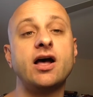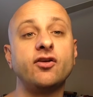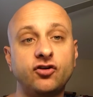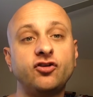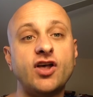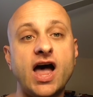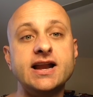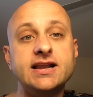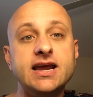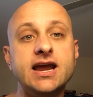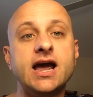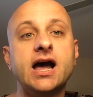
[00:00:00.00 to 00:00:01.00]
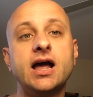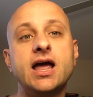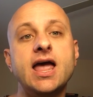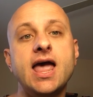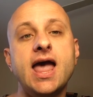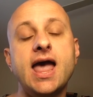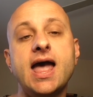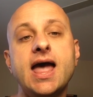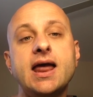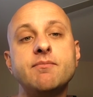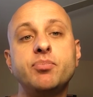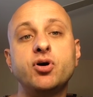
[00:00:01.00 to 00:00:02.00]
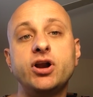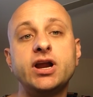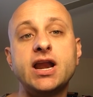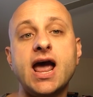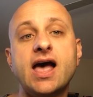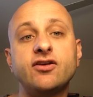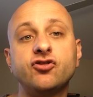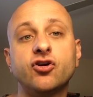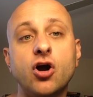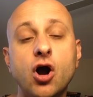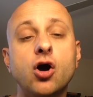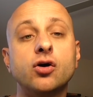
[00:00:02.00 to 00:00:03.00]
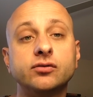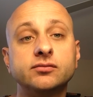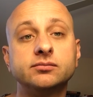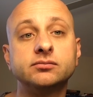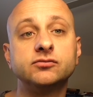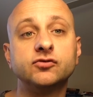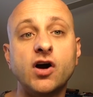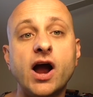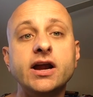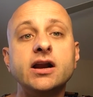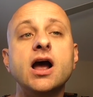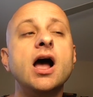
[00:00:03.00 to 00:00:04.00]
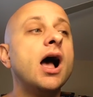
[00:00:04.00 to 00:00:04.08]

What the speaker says: else's idea and put it as your own, right?